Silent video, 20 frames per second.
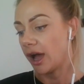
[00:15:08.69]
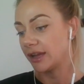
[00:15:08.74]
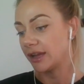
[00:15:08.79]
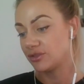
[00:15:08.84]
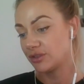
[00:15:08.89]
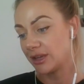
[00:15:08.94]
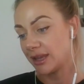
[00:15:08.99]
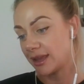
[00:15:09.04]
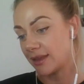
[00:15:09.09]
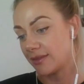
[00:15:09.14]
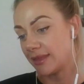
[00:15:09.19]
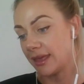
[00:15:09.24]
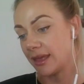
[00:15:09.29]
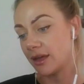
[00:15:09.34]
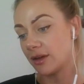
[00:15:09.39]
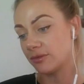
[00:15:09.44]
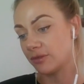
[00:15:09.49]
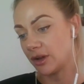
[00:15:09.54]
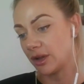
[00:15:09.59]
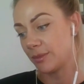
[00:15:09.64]
I drink in
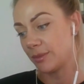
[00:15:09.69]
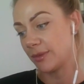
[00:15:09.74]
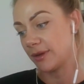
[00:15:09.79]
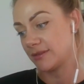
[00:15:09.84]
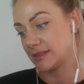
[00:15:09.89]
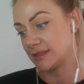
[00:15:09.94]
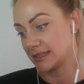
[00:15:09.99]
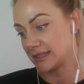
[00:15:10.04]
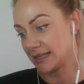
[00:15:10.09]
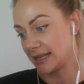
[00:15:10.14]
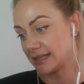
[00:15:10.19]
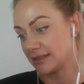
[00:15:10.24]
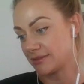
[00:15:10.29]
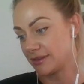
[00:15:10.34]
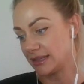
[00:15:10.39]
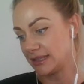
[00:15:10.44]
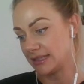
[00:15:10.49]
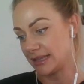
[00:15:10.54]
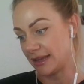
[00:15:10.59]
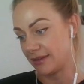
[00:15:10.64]
the aroma of
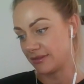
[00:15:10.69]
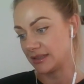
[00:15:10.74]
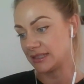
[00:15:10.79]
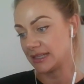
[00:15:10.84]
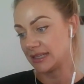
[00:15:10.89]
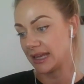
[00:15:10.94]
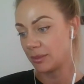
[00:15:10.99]
successful endeavour,